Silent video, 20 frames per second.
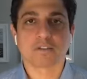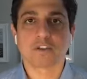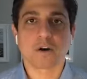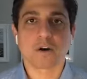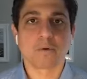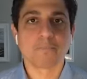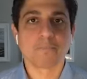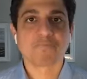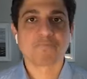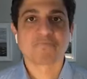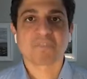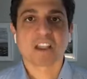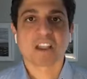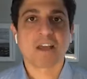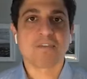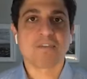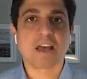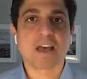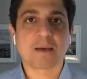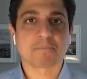So
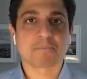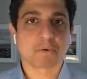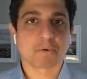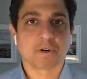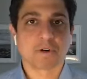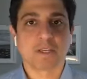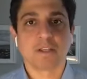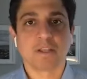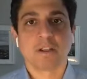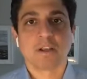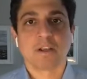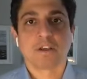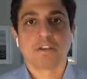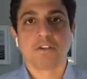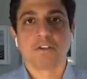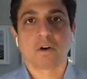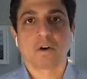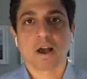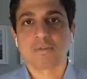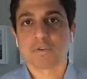at that point,
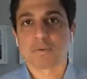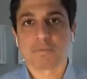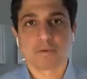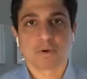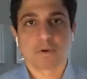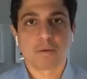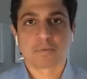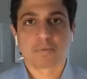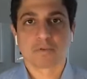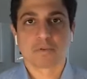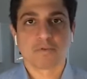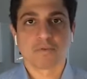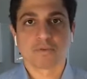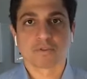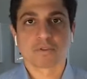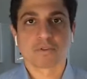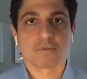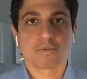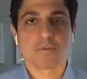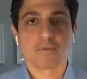you'll have your
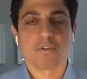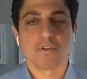pre-approval.